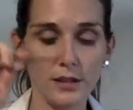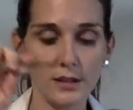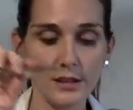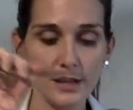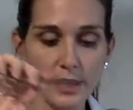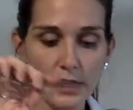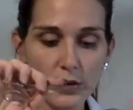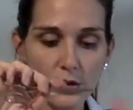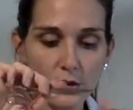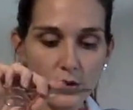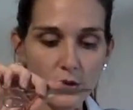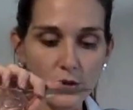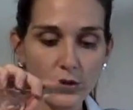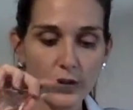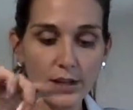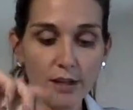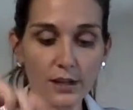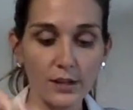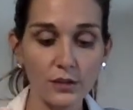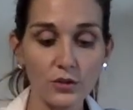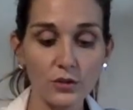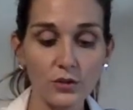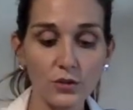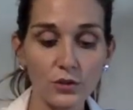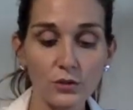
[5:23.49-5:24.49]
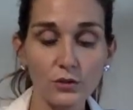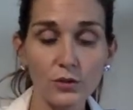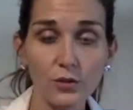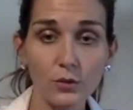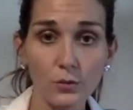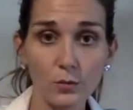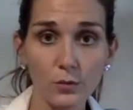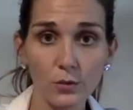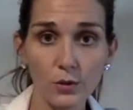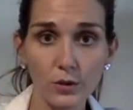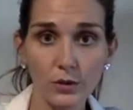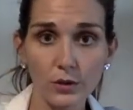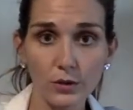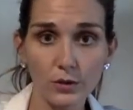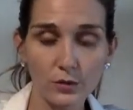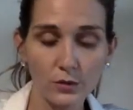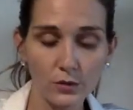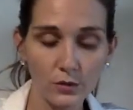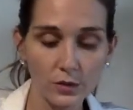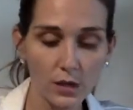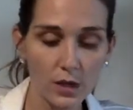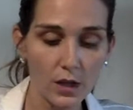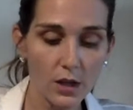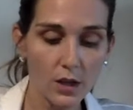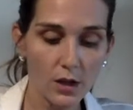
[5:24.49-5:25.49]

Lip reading: needle into the wound